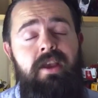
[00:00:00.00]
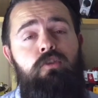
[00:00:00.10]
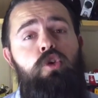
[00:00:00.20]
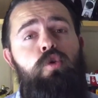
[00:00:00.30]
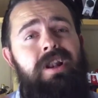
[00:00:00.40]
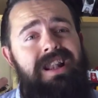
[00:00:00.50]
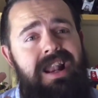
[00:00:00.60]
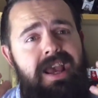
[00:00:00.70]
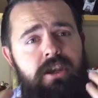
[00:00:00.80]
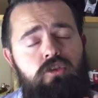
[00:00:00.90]
If you
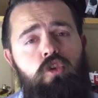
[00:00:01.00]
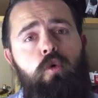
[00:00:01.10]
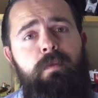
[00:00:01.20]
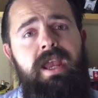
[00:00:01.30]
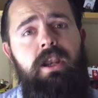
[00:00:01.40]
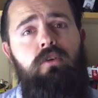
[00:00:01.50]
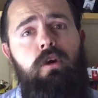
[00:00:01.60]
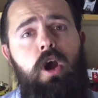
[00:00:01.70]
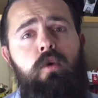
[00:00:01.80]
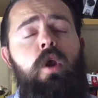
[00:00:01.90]
let your beard
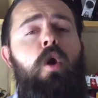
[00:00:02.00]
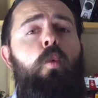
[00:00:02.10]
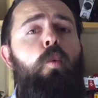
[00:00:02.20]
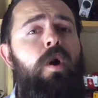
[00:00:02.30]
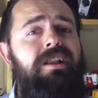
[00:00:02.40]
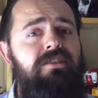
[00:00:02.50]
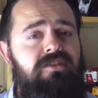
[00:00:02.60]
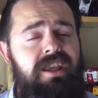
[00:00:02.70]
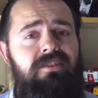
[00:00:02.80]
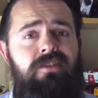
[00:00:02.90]
grow,
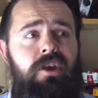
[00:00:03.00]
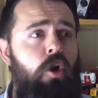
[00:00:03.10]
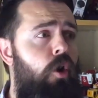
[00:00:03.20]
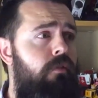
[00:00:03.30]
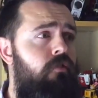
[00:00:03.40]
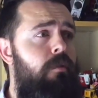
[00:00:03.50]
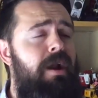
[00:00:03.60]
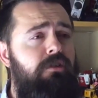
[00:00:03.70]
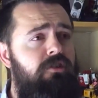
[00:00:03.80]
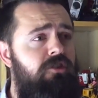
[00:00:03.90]
once it's gone for
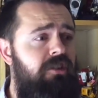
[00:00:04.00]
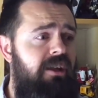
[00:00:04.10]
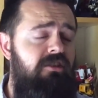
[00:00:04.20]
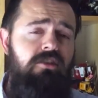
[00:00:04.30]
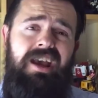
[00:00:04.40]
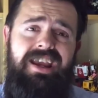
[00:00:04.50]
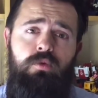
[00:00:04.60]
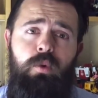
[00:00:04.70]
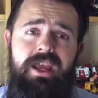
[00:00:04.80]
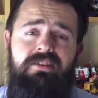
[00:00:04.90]
about 6 to
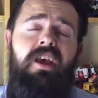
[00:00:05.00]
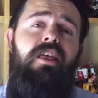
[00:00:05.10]
8 weeks,